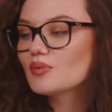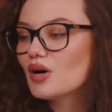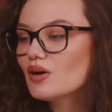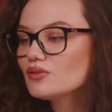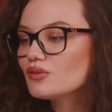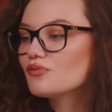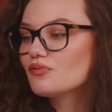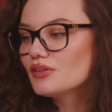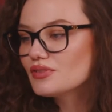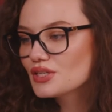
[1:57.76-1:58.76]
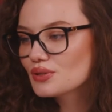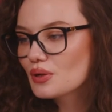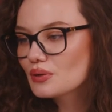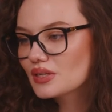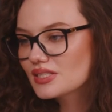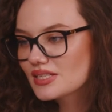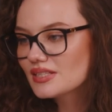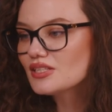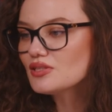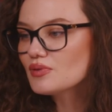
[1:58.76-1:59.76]
amount of $50.
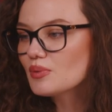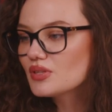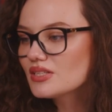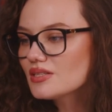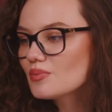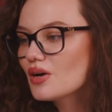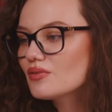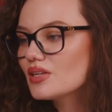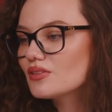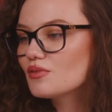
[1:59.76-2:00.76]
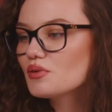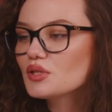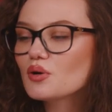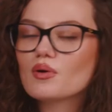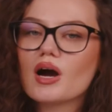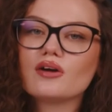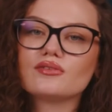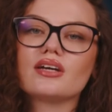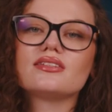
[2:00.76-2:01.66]
It is from this amount that we will go out at